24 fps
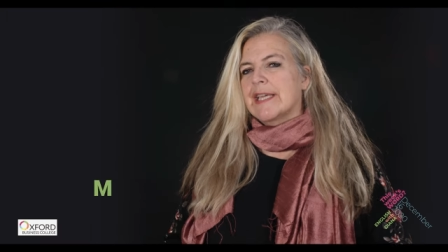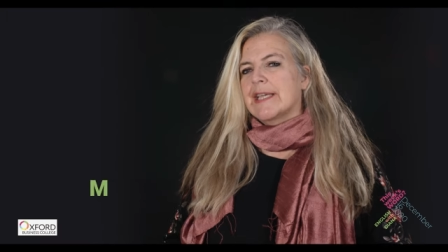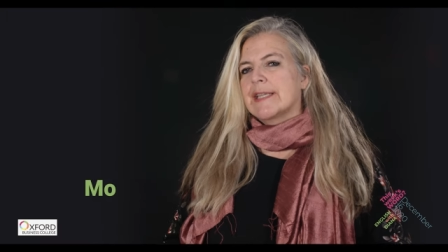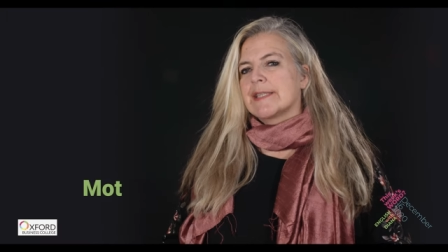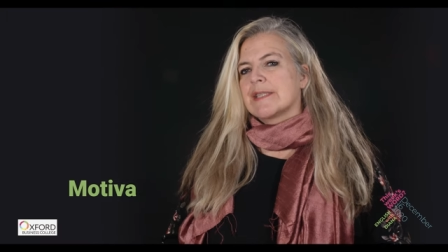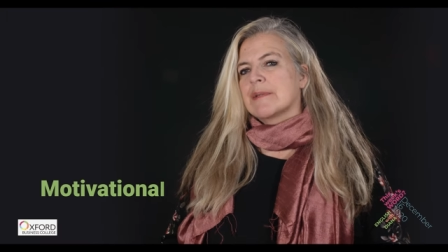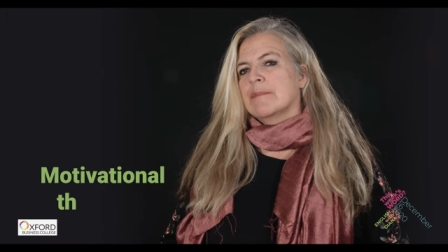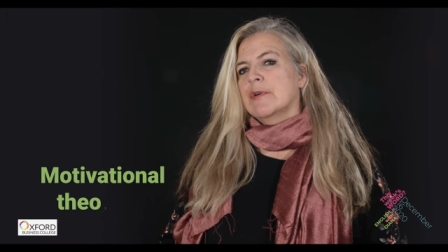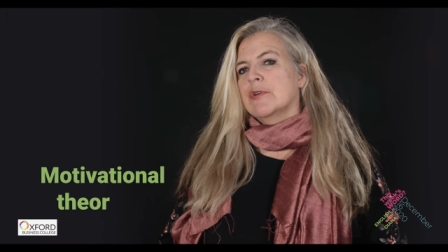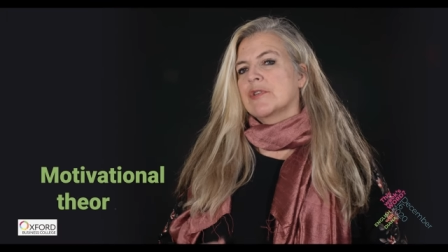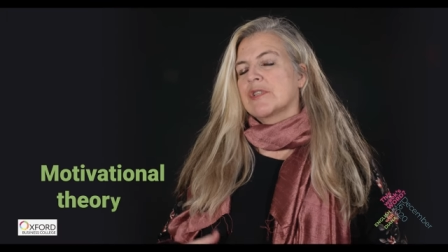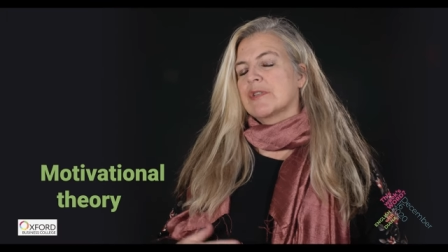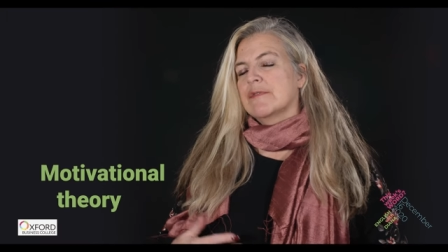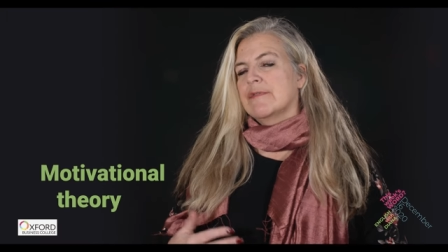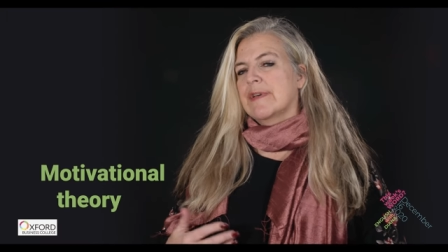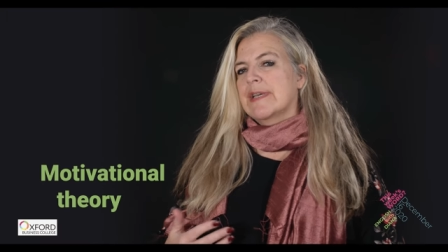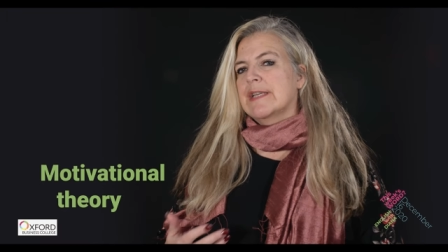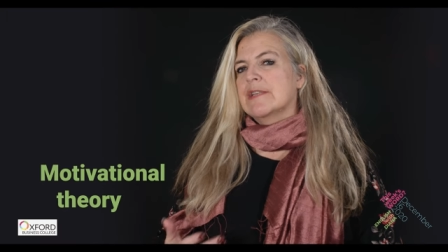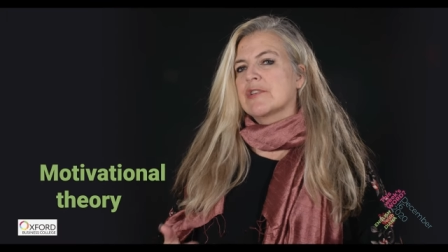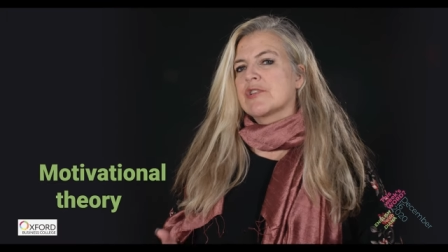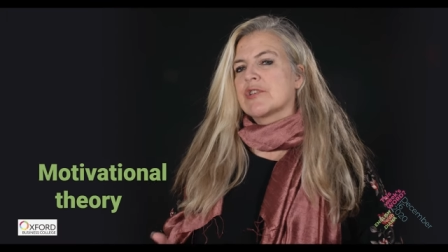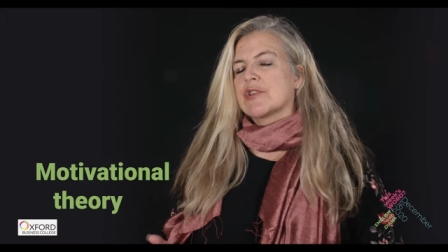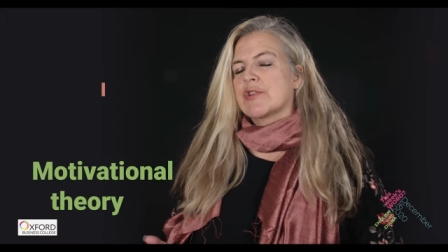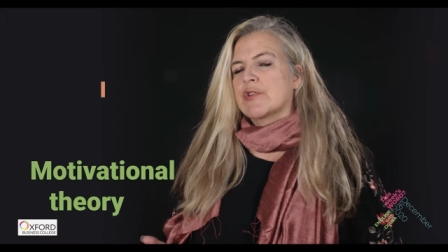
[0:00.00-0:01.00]
is a
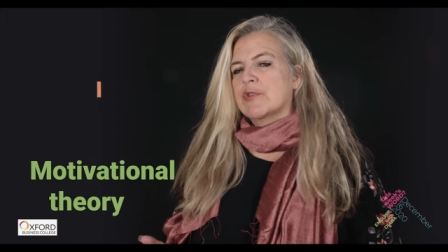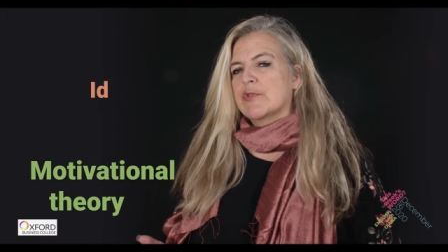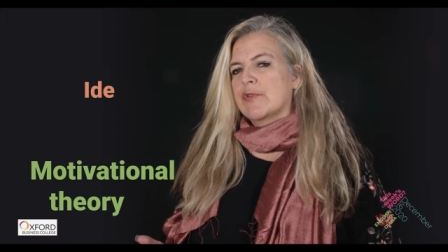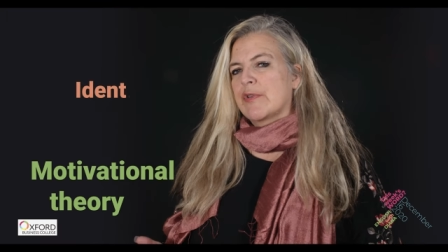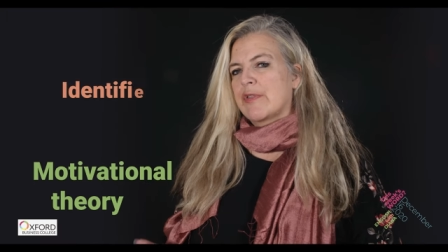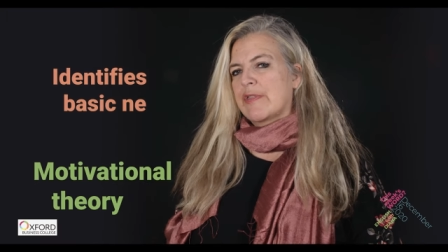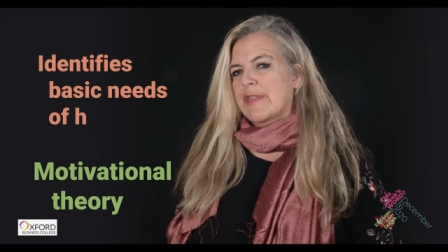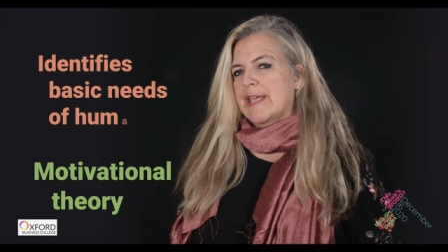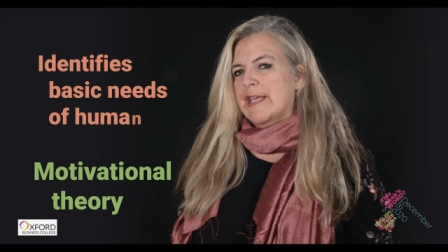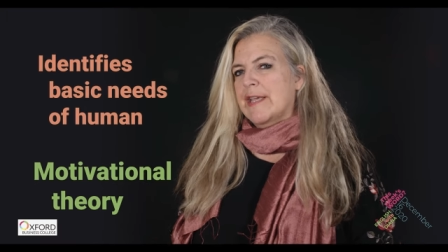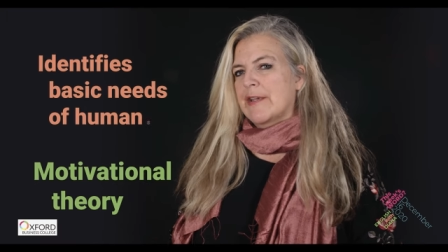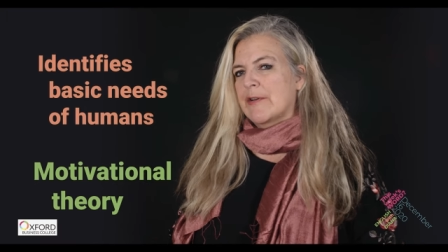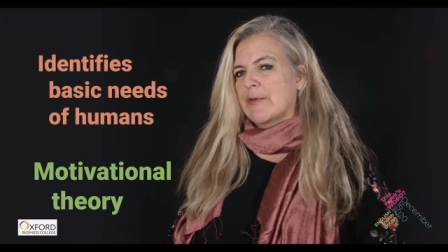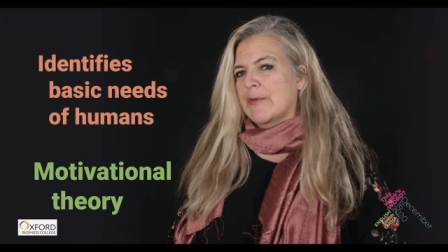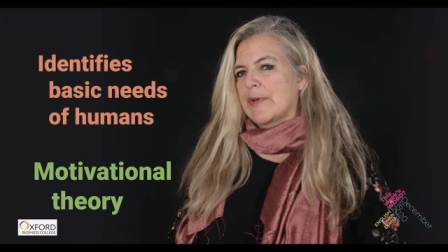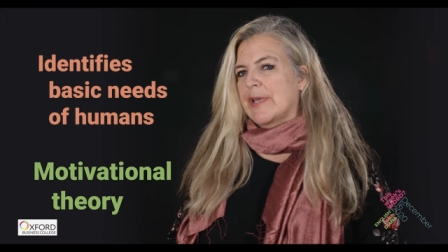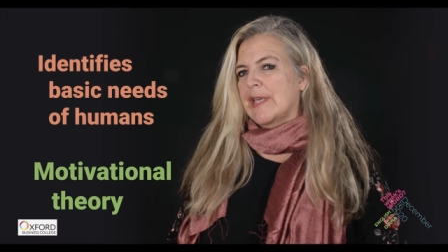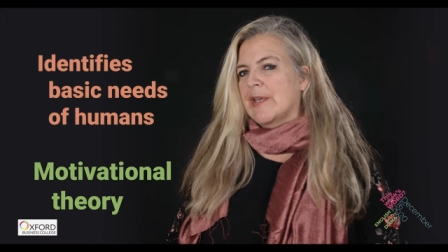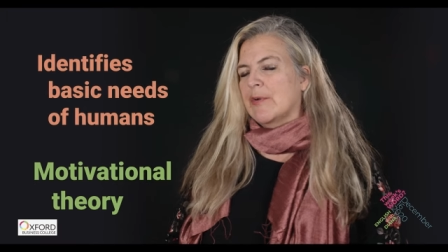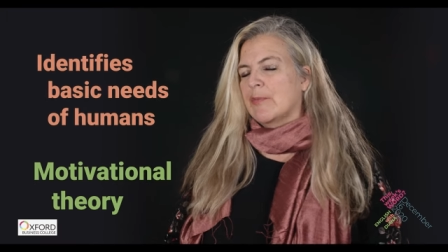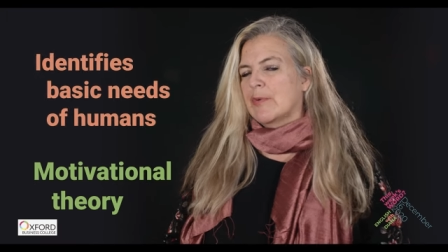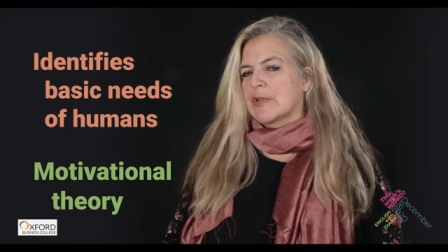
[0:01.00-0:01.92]
motivational theory